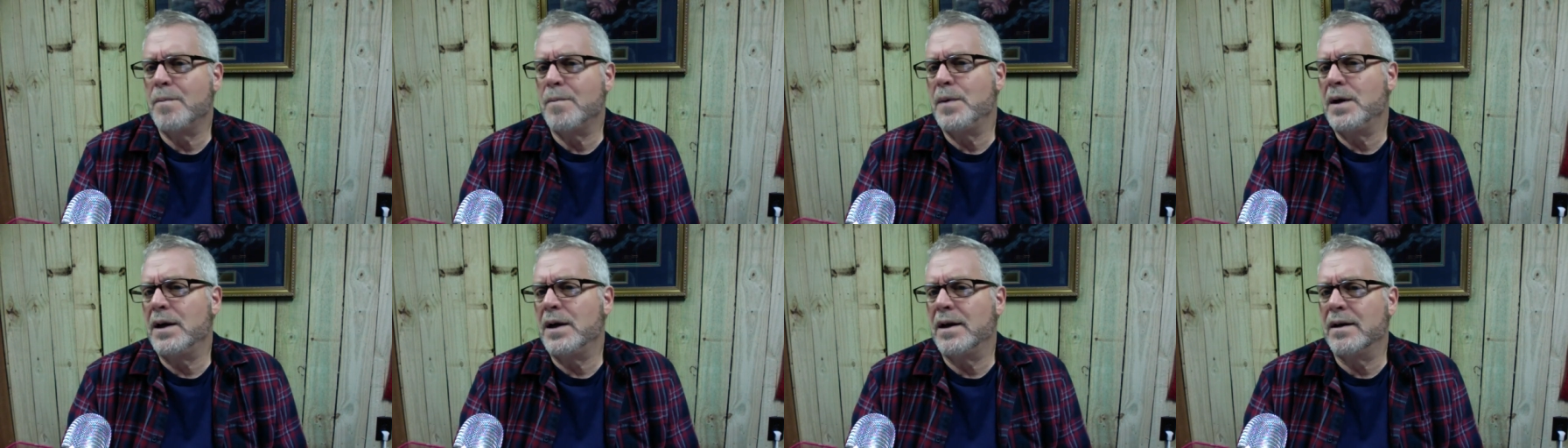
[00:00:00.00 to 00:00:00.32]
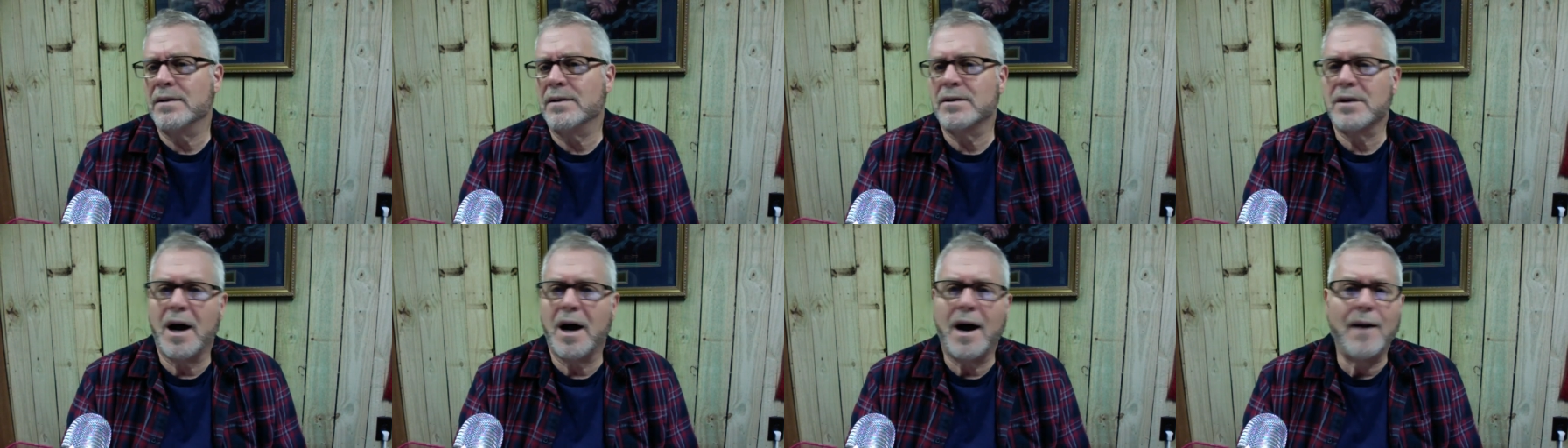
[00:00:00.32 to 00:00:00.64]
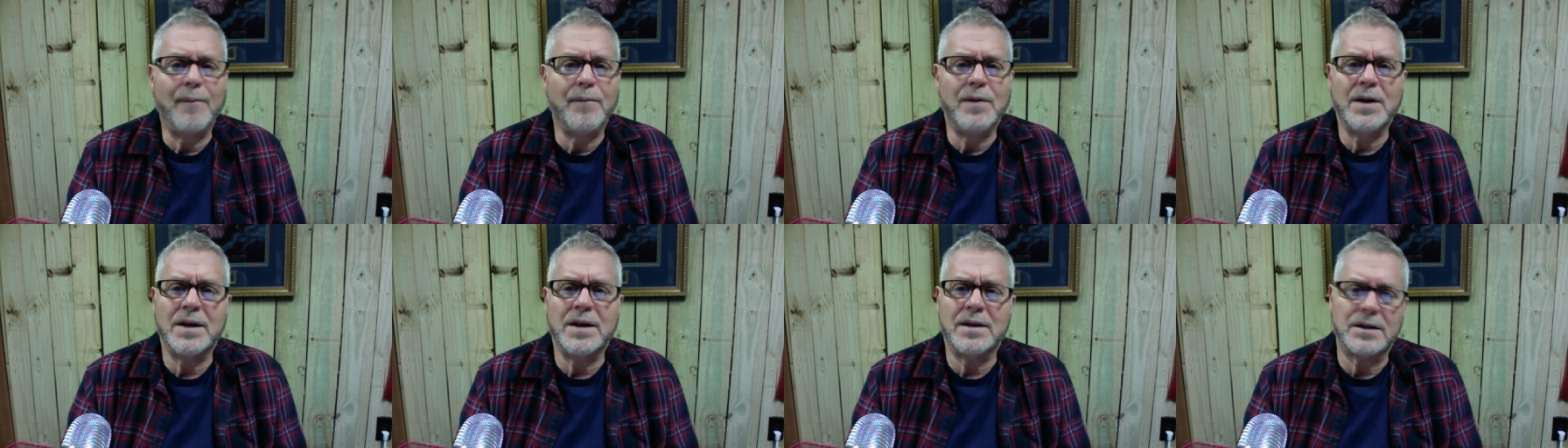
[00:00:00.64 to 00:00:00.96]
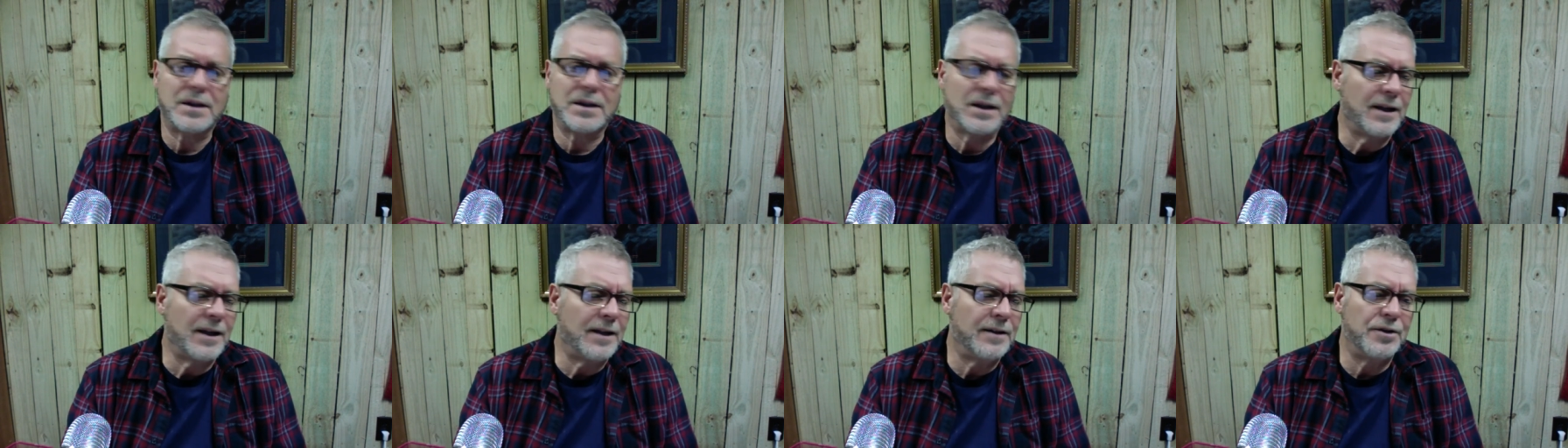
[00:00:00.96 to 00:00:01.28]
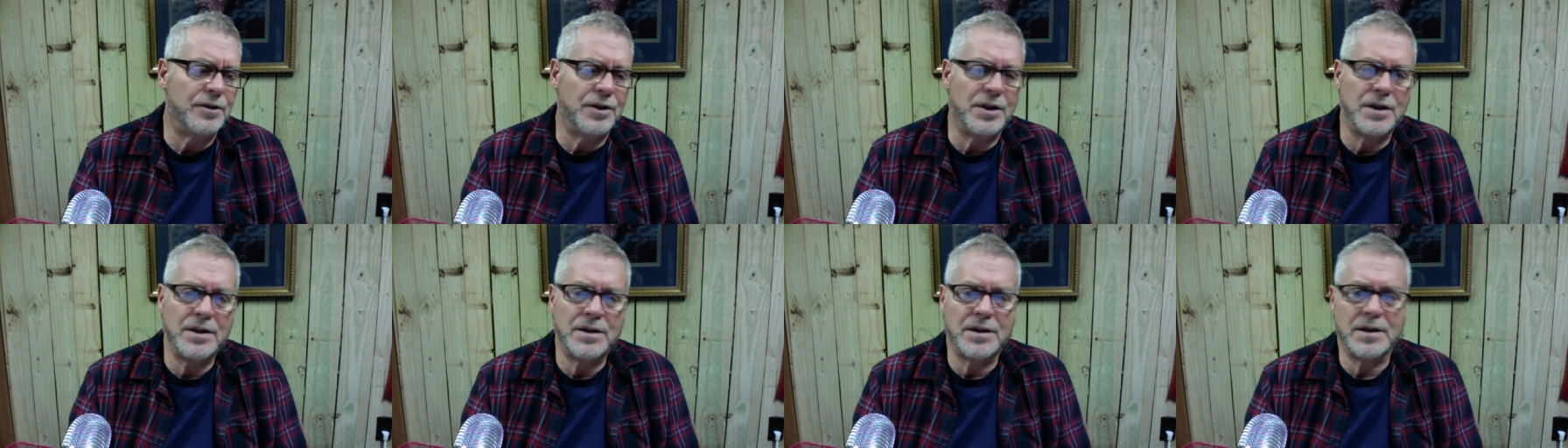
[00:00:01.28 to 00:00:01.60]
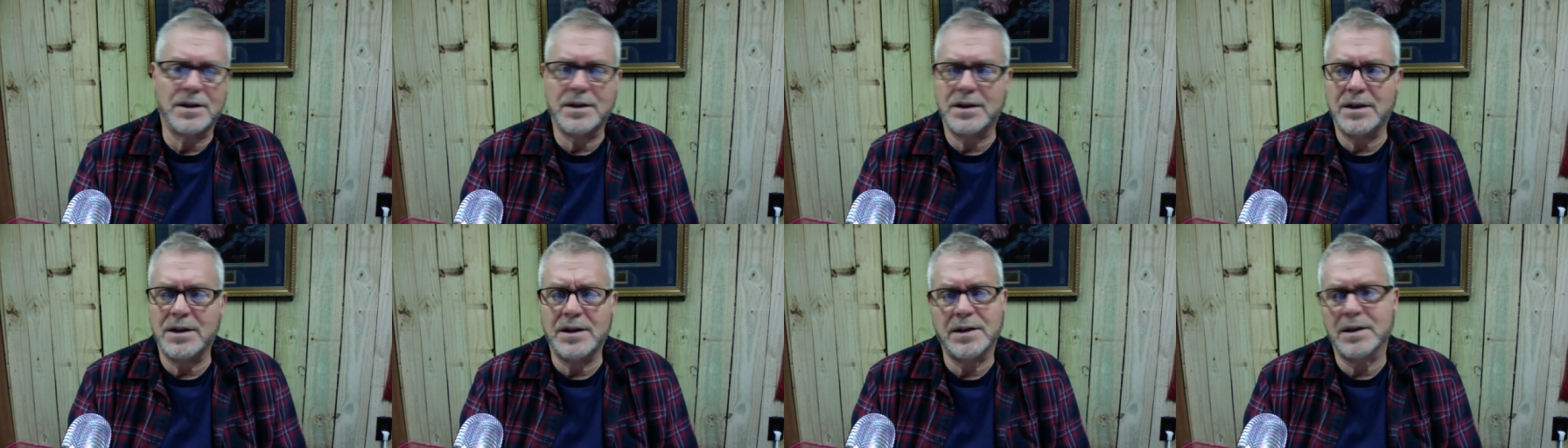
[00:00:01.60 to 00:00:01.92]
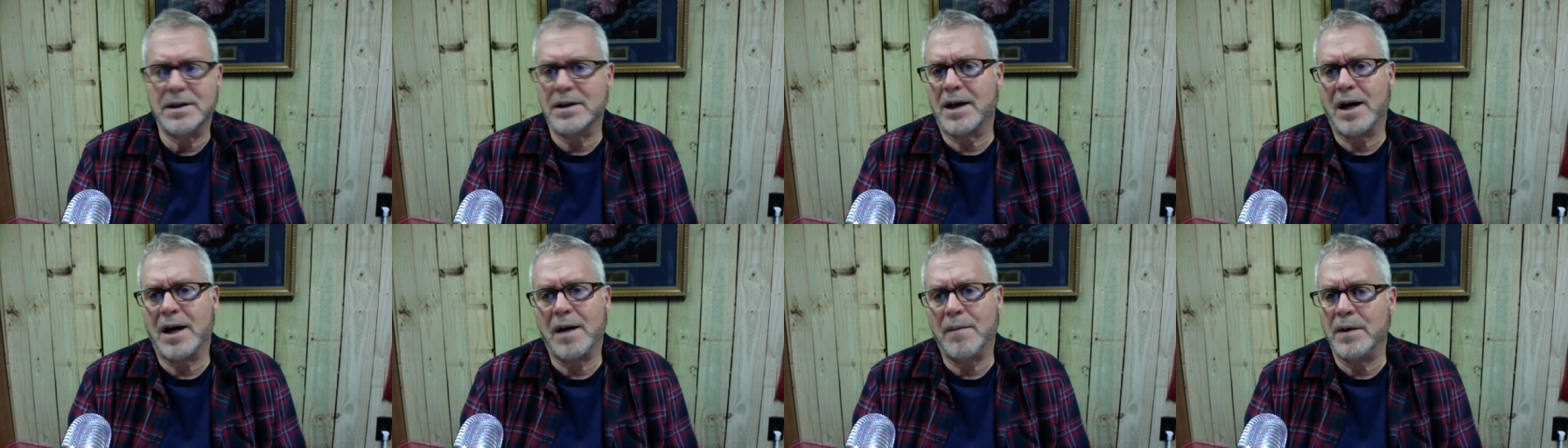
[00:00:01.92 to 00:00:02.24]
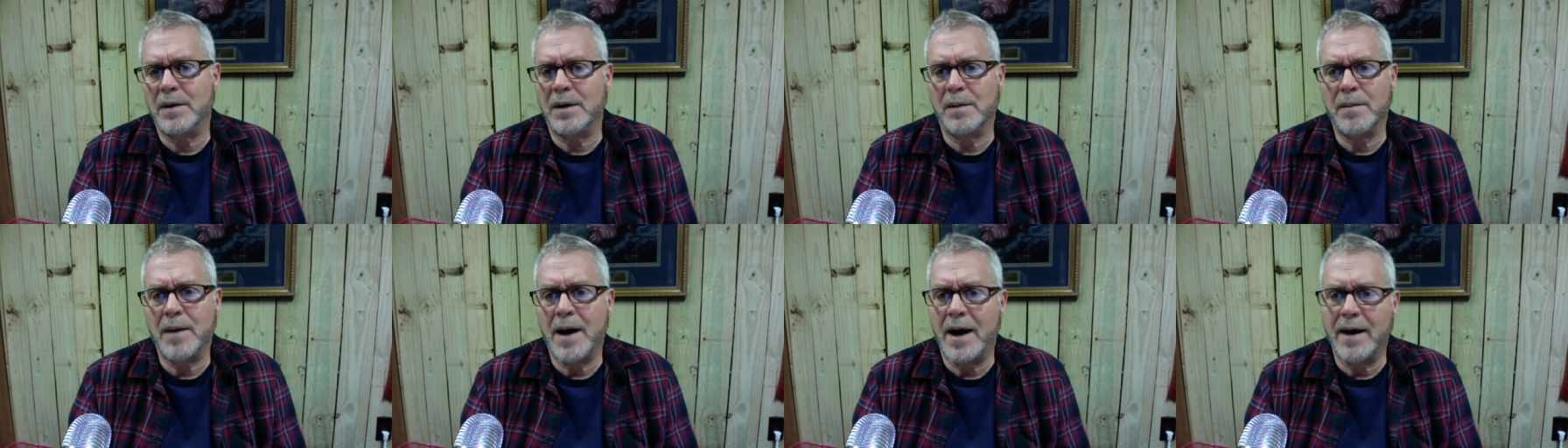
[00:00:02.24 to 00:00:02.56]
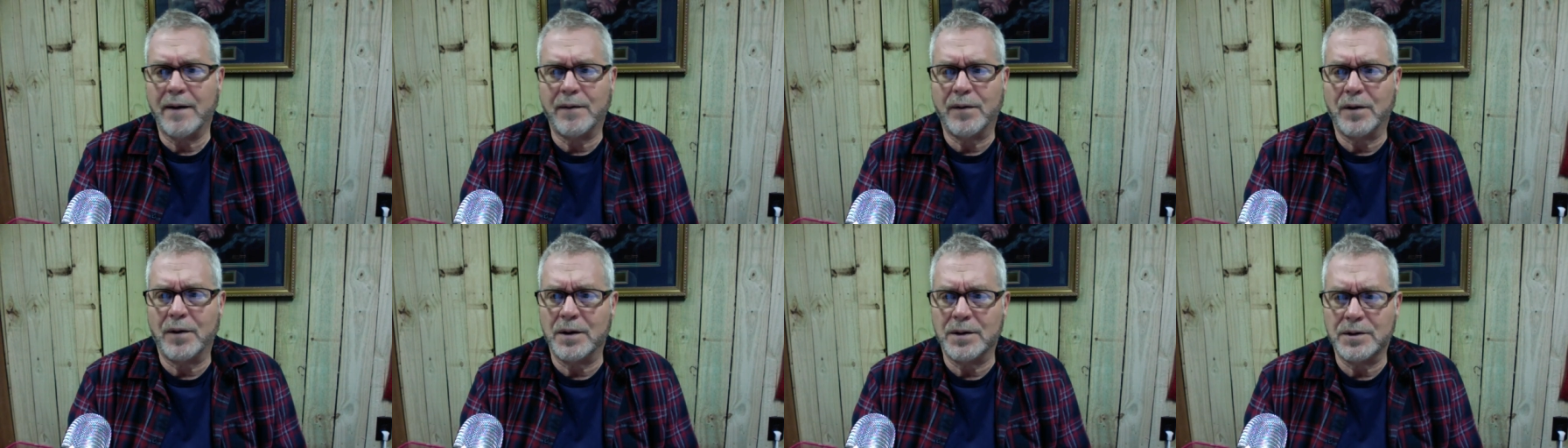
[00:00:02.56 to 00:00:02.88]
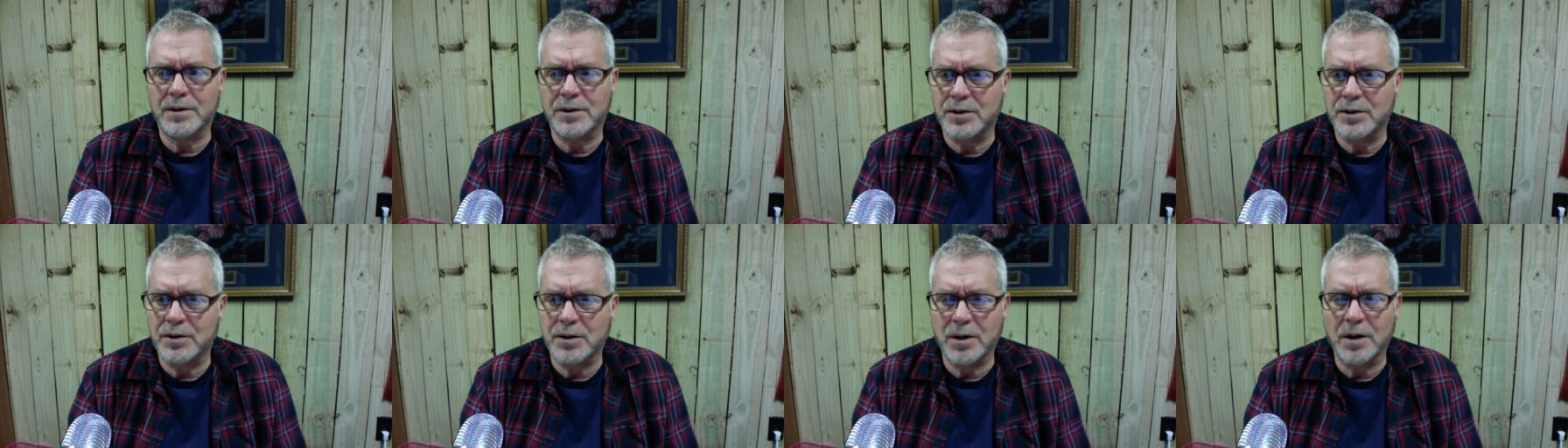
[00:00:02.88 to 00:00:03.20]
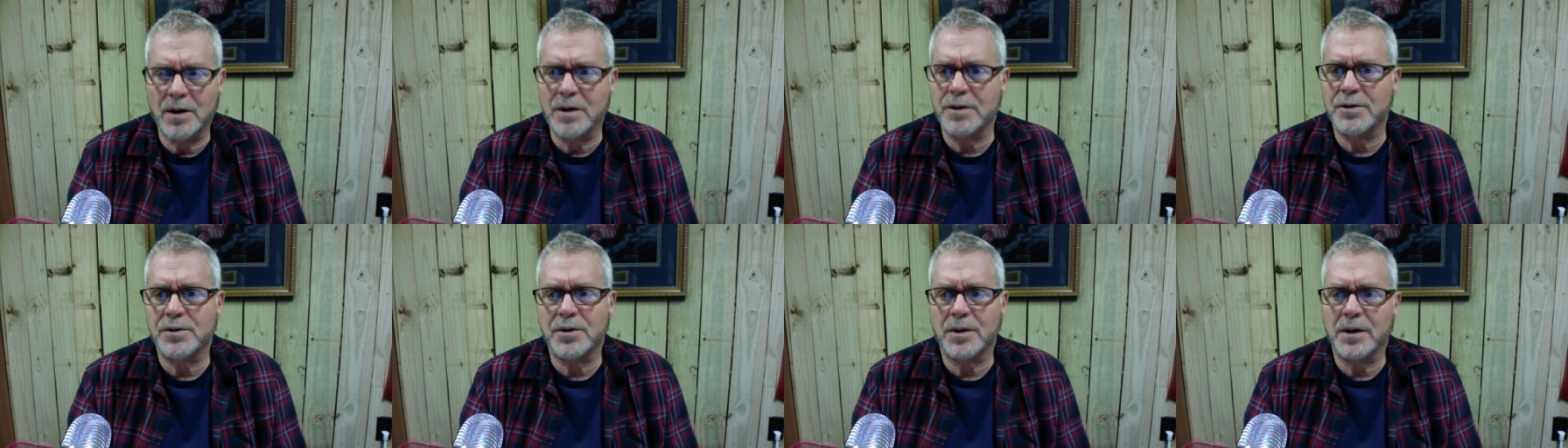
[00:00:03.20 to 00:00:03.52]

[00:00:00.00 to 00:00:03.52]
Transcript: because obviously Jesus isn't coming back for his church,